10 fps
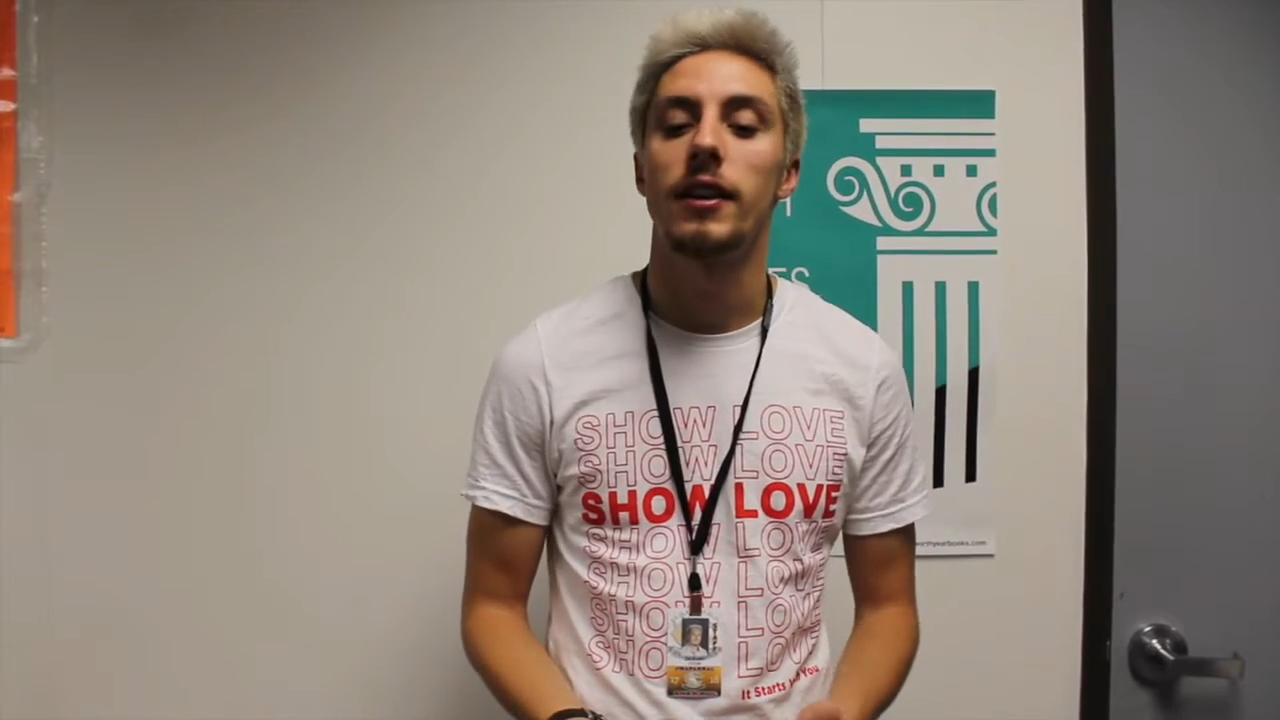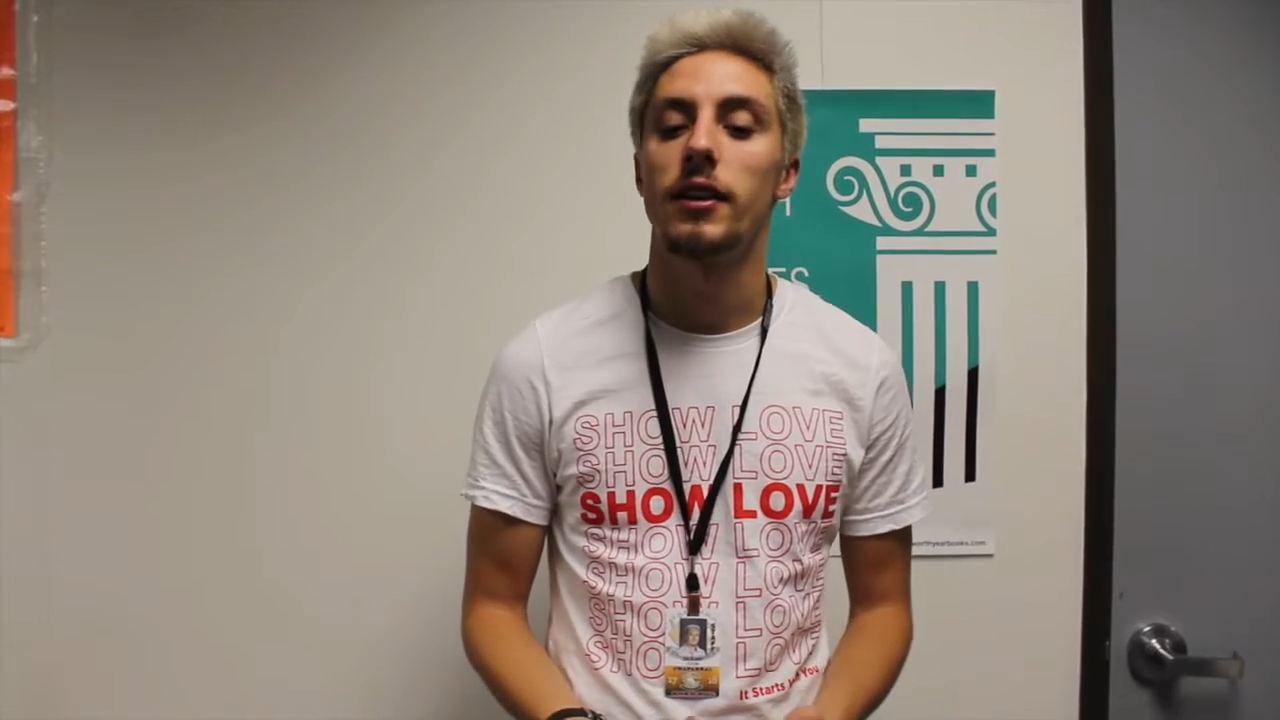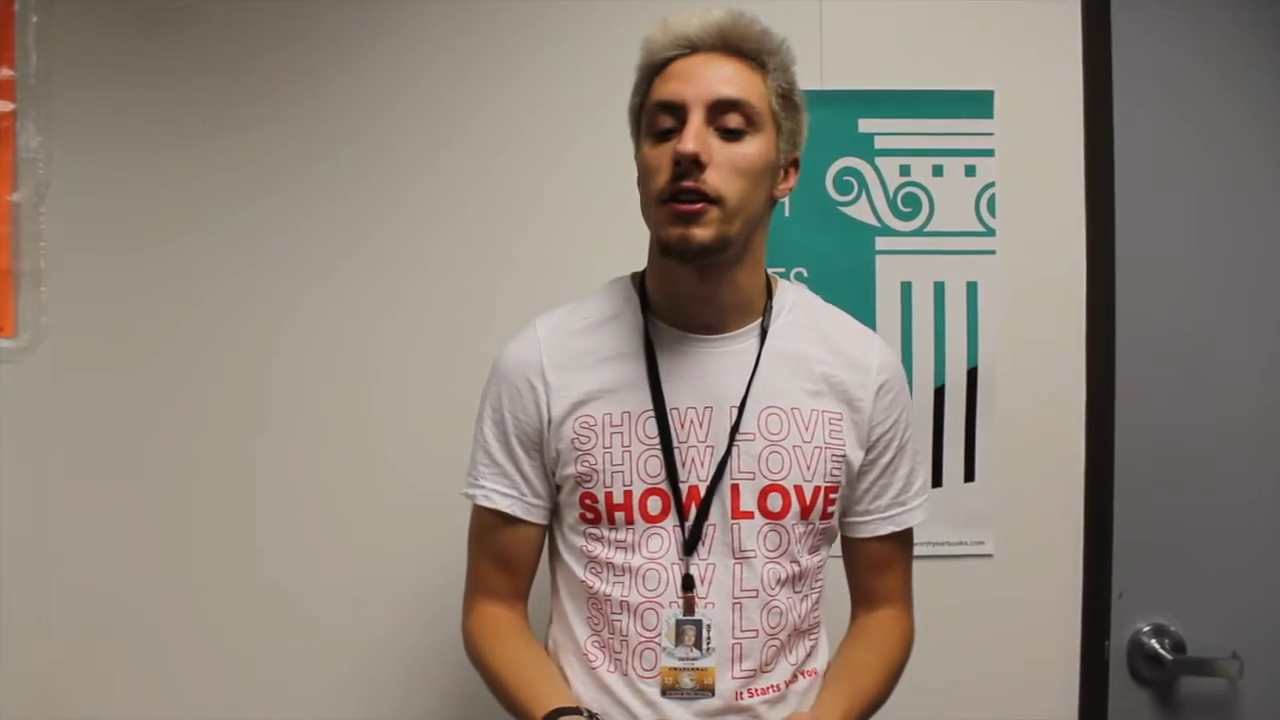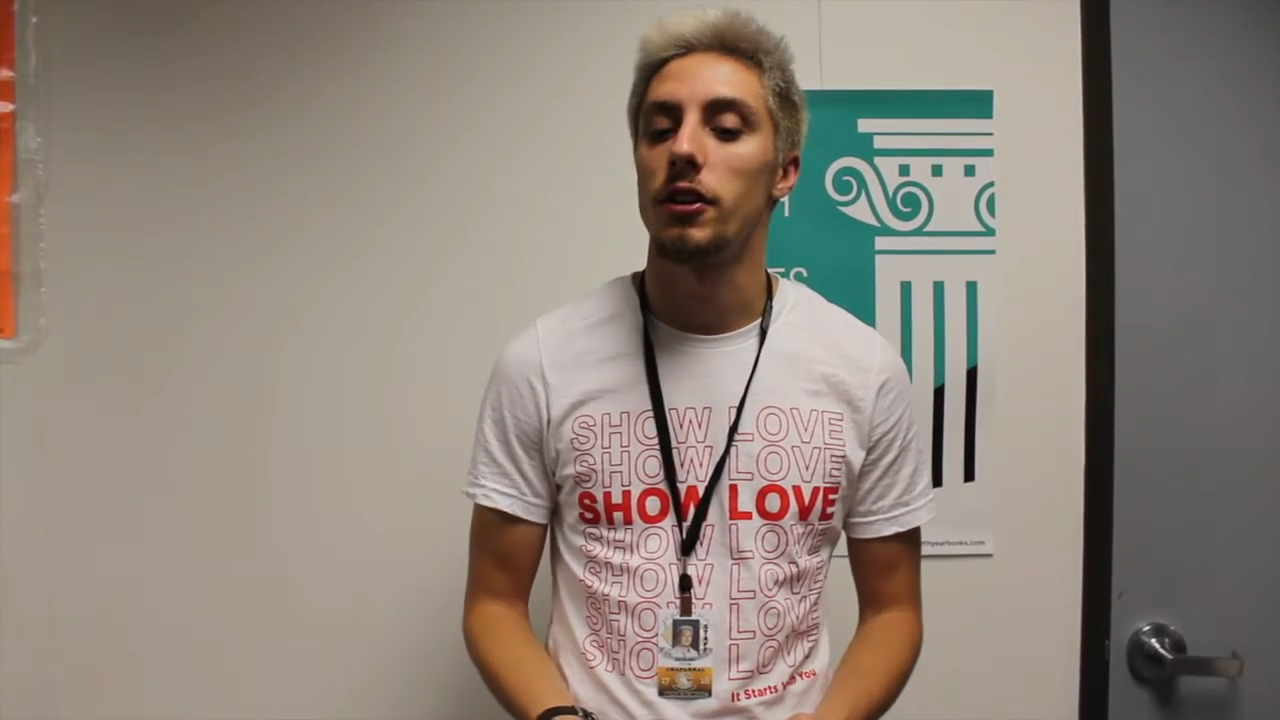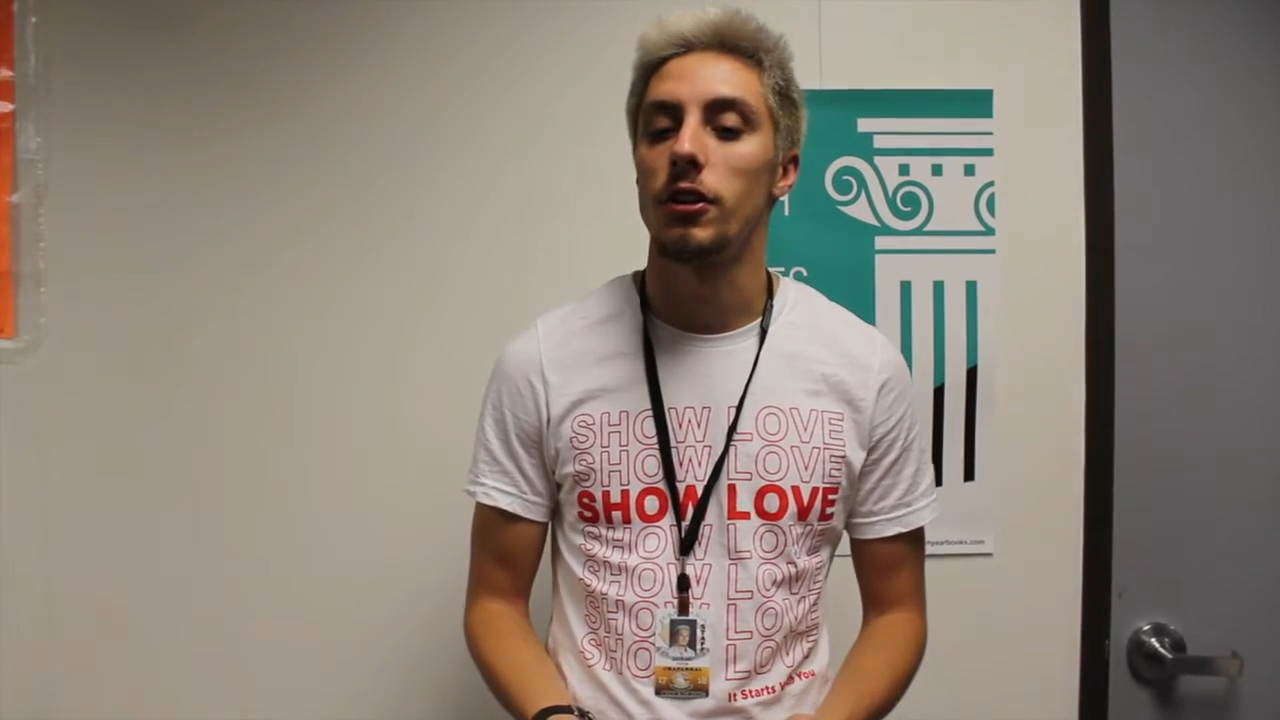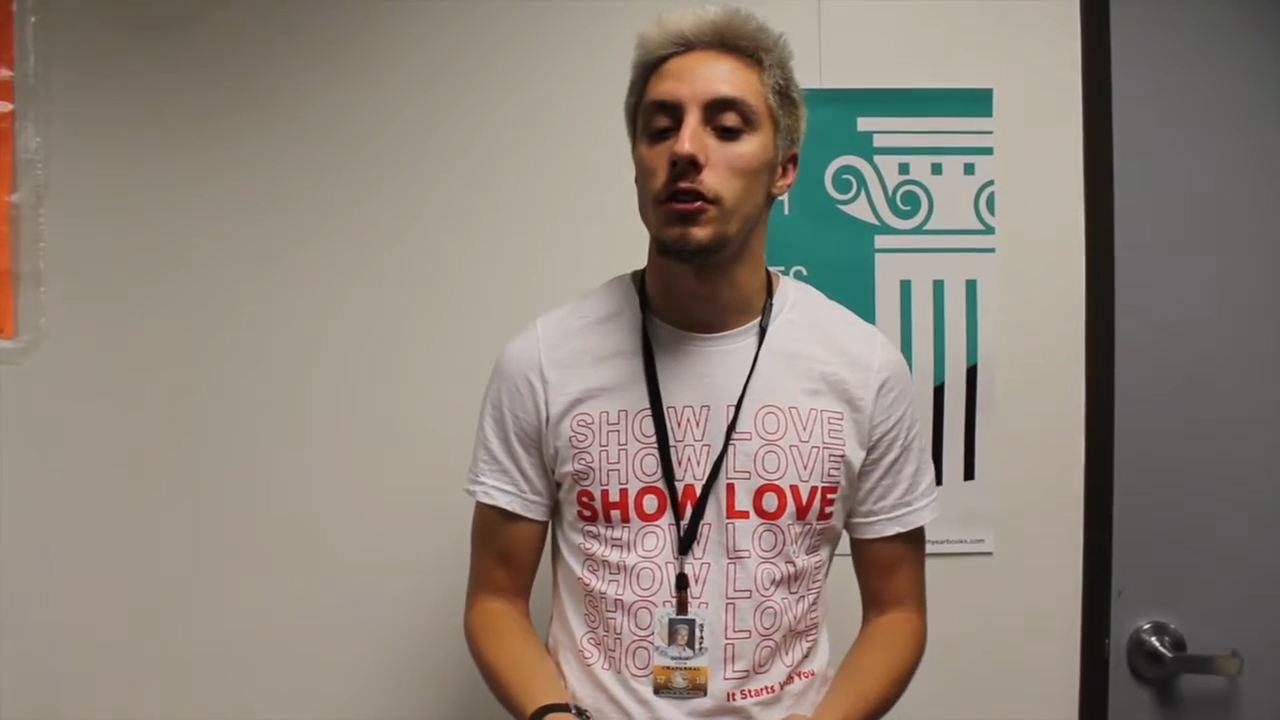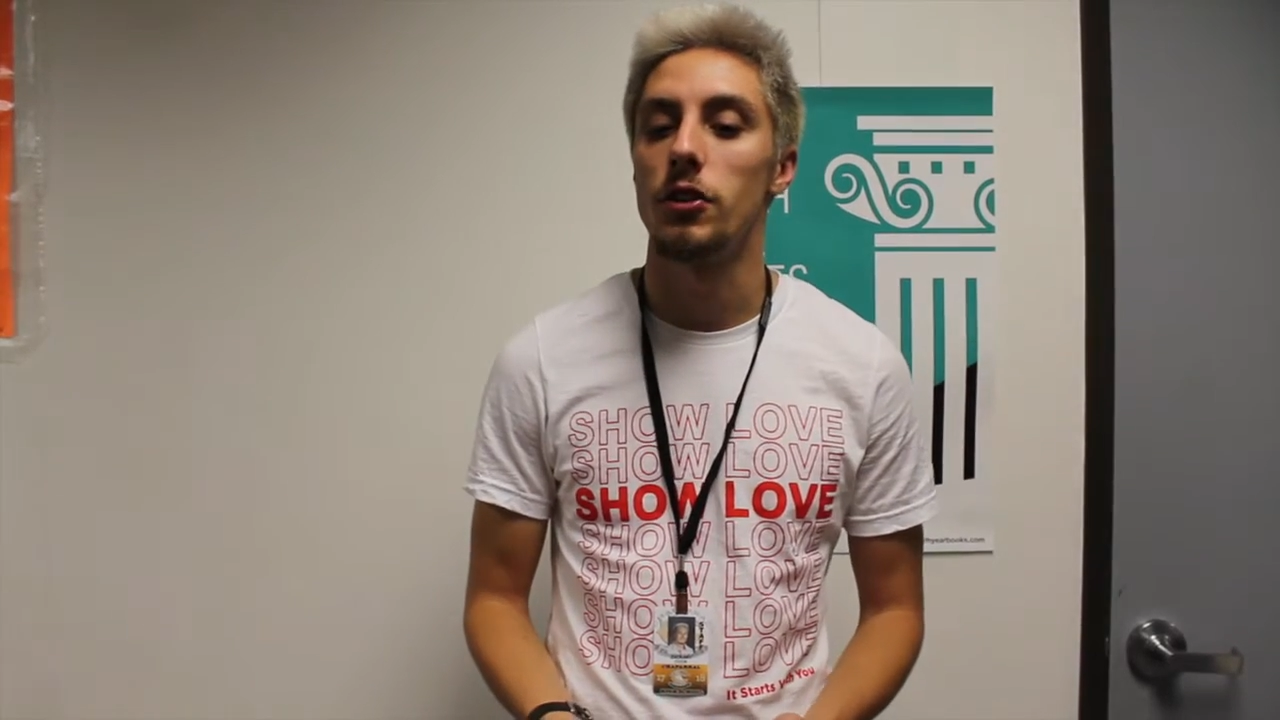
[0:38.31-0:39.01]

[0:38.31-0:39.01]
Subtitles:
that had occurred in